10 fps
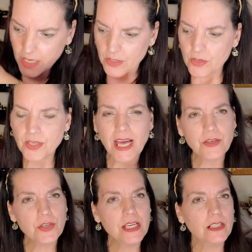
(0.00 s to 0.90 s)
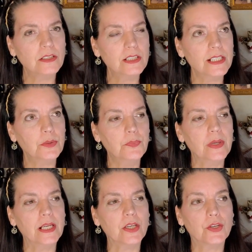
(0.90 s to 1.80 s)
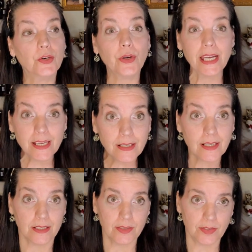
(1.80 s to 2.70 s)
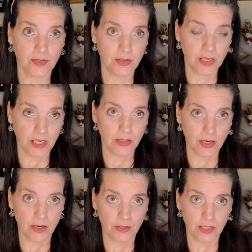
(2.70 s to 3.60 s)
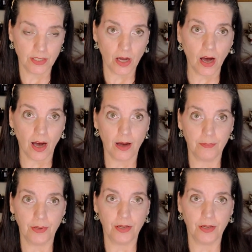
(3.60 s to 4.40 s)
There's actually a little bit of greenness in there at the top.